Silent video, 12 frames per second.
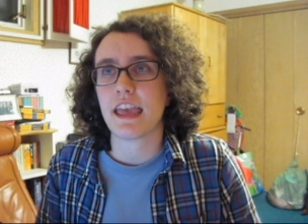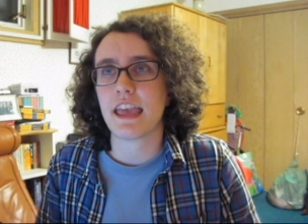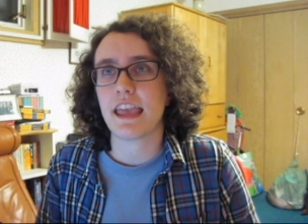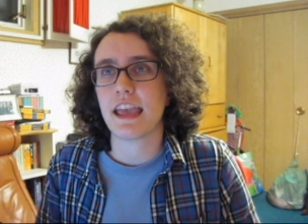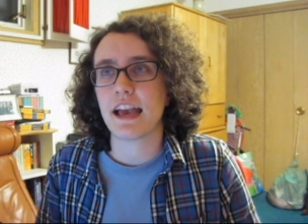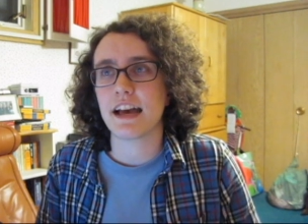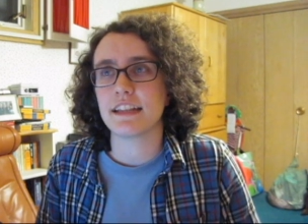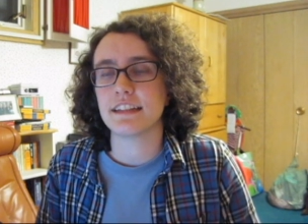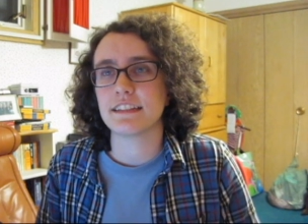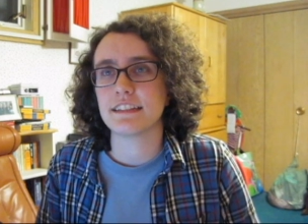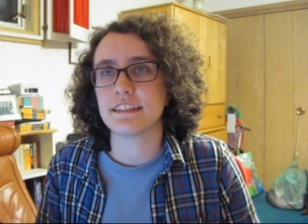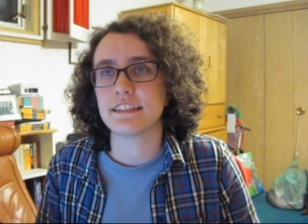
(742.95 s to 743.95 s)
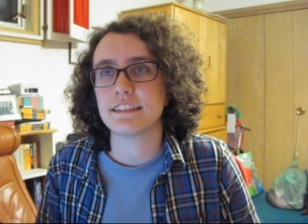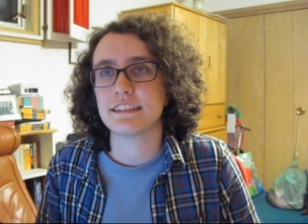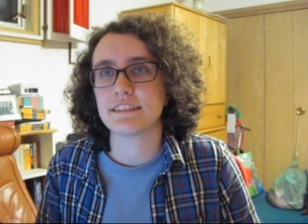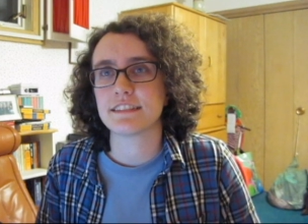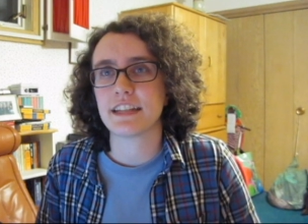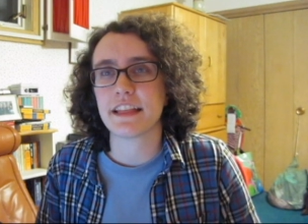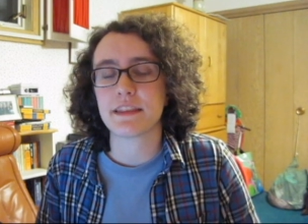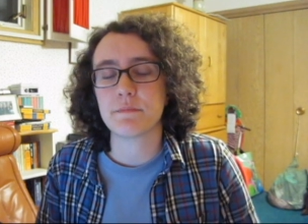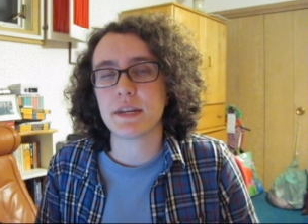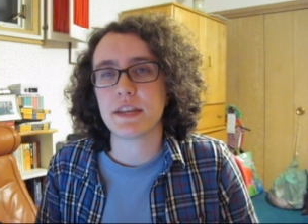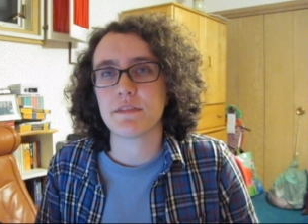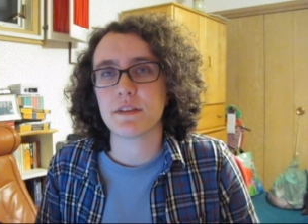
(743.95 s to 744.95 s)
And there's not that
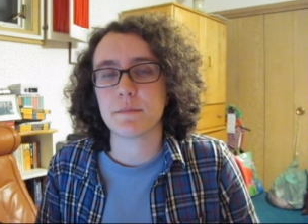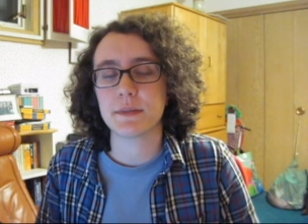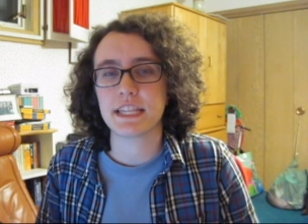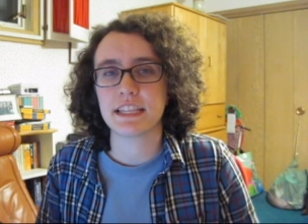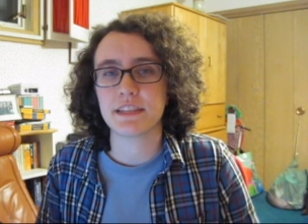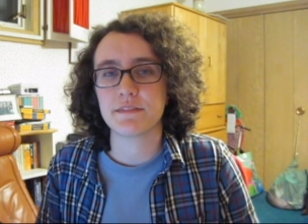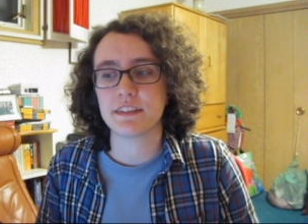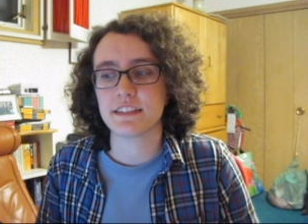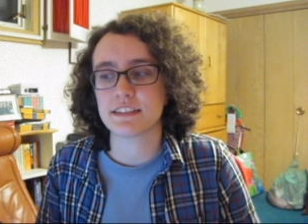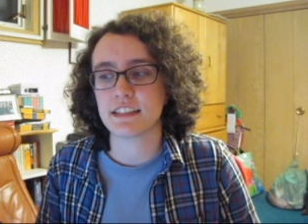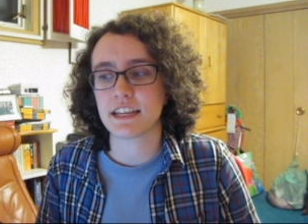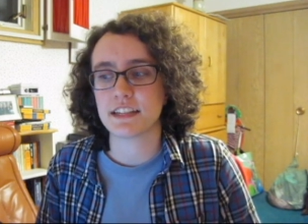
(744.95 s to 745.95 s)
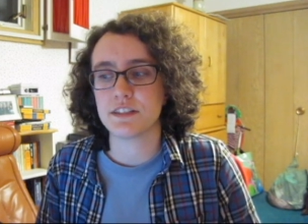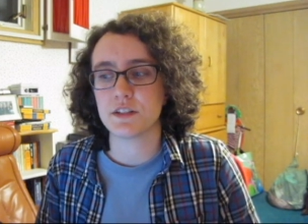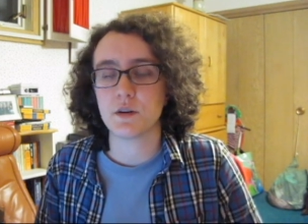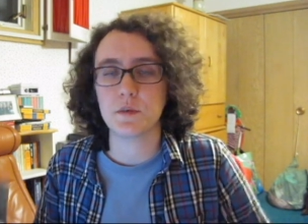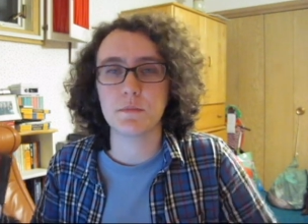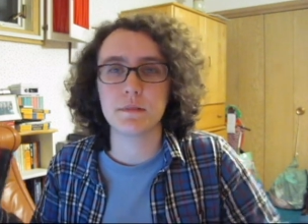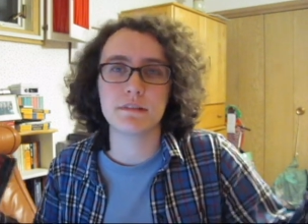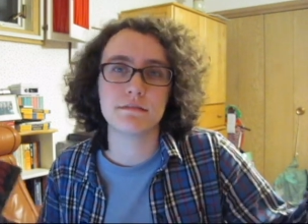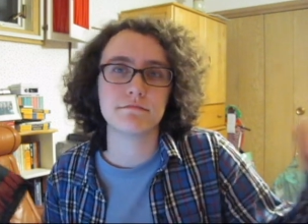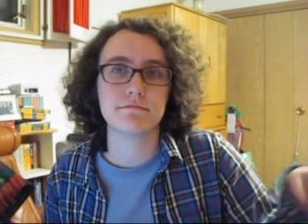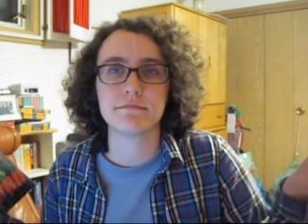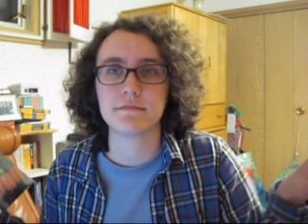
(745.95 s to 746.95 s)
many of them, and they live in this, like, dome
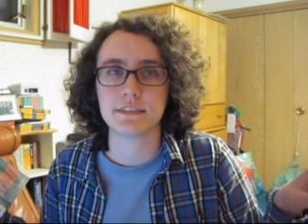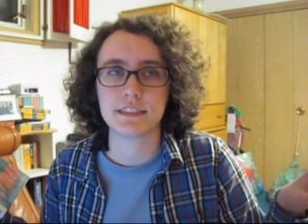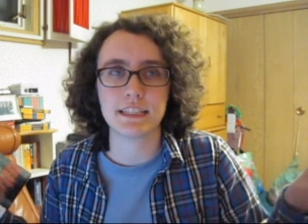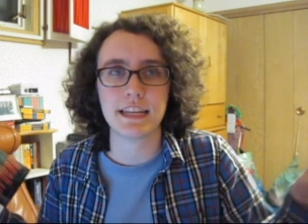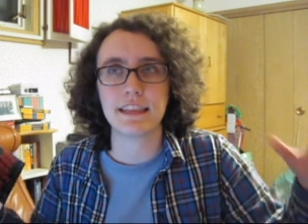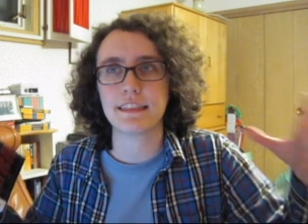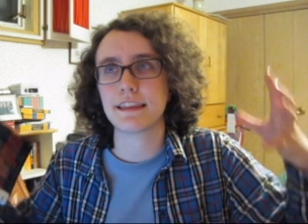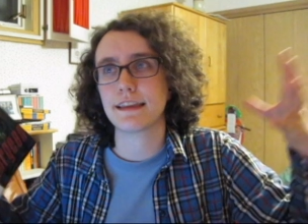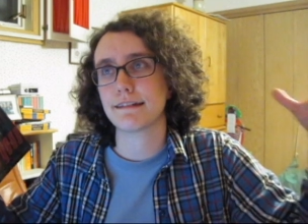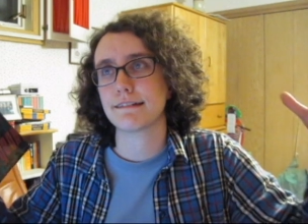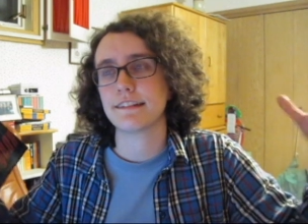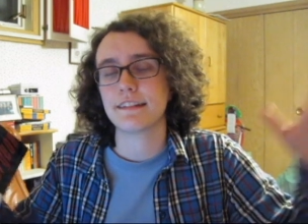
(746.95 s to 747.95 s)
city thing